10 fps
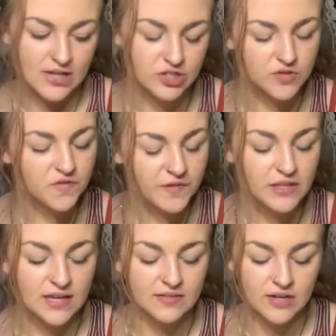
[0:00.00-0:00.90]
I do
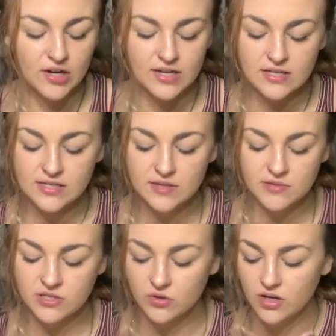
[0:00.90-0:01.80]
feel like there is
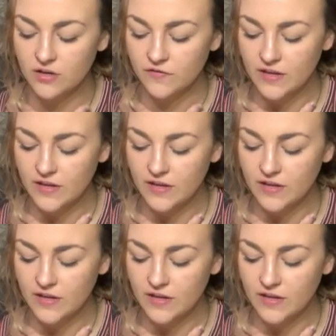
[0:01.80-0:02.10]
some sort of